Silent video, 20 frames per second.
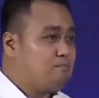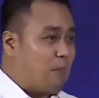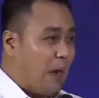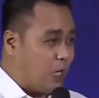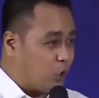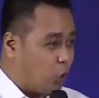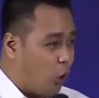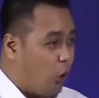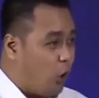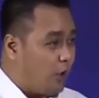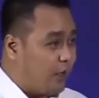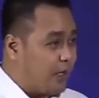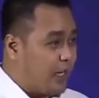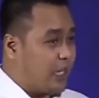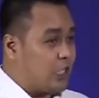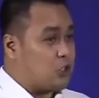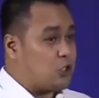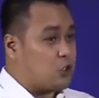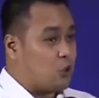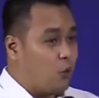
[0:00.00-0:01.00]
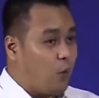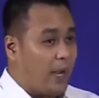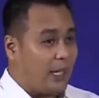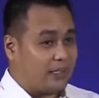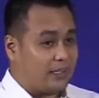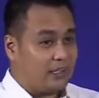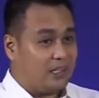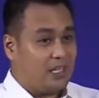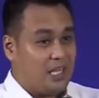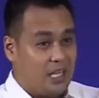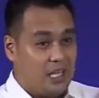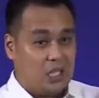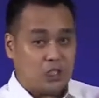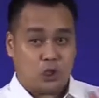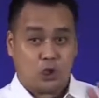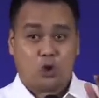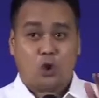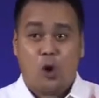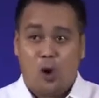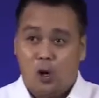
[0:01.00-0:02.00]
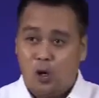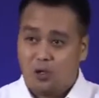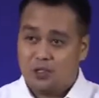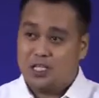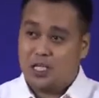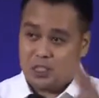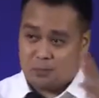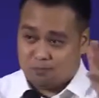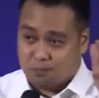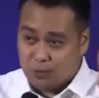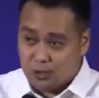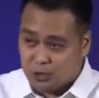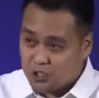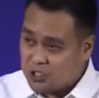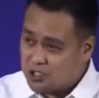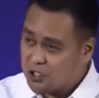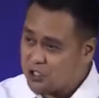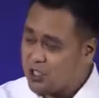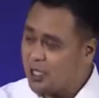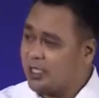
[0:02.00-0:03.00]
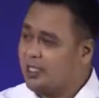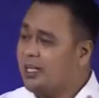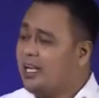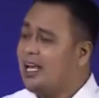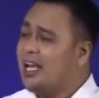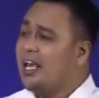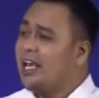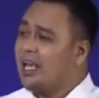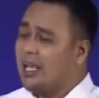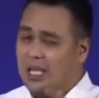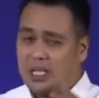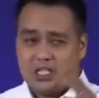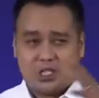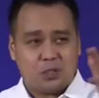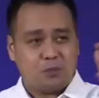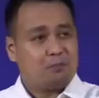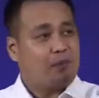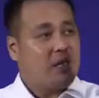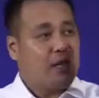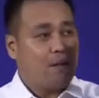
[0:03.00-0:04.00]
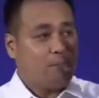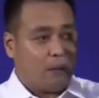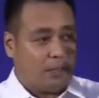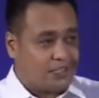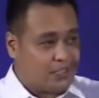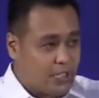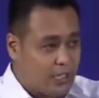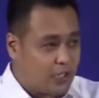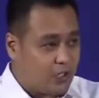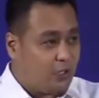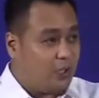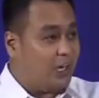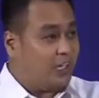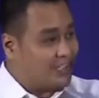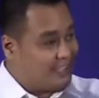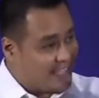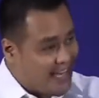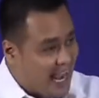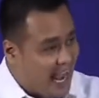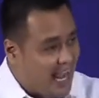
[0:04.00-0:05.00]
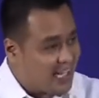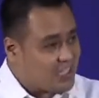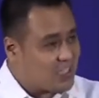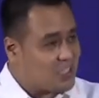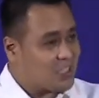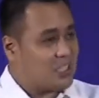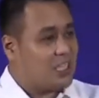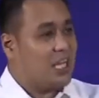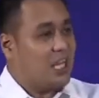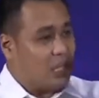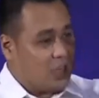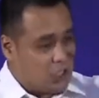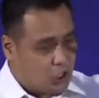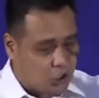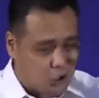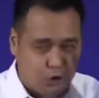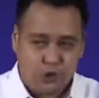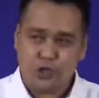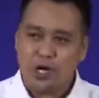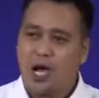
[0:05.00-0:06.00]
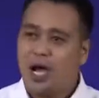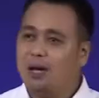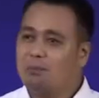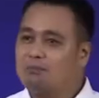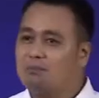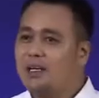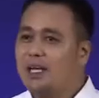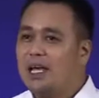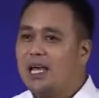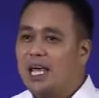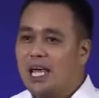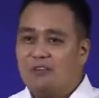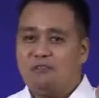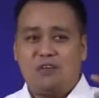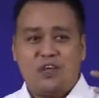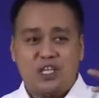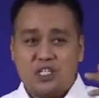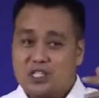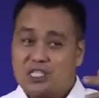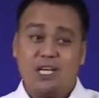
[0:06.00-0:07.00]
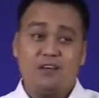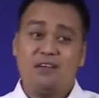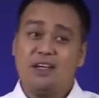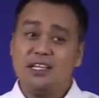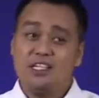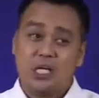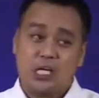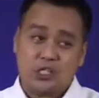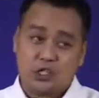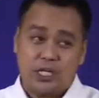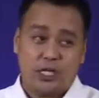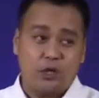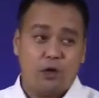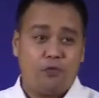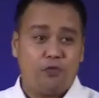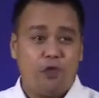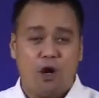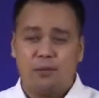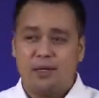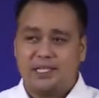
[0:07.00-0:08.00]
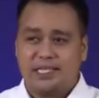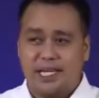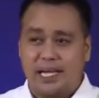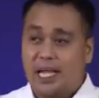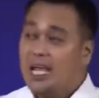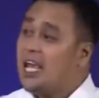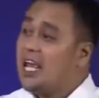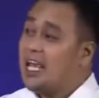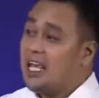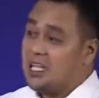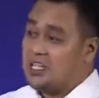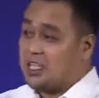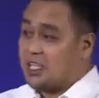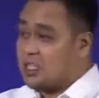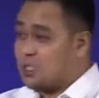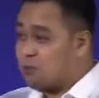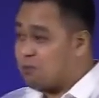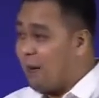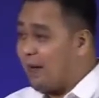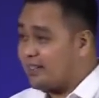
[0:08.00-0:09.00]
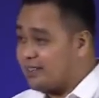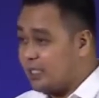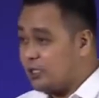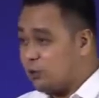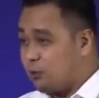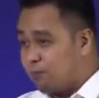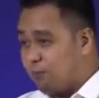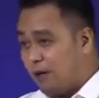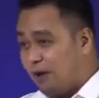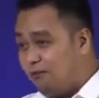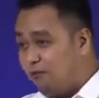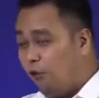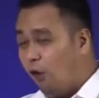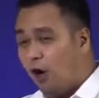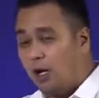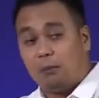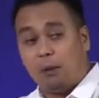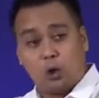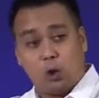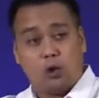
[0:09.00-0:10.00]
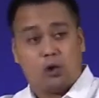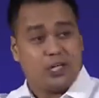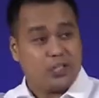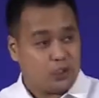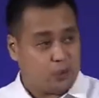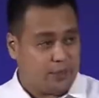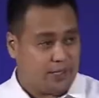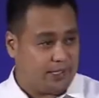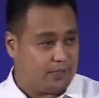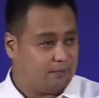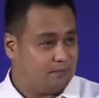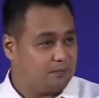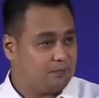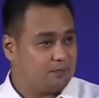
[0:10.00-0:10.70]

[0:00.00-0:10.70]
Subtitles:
according to what he is called, his position, his particular task, his job. If he is given such an authority, he is expected to perform according to it.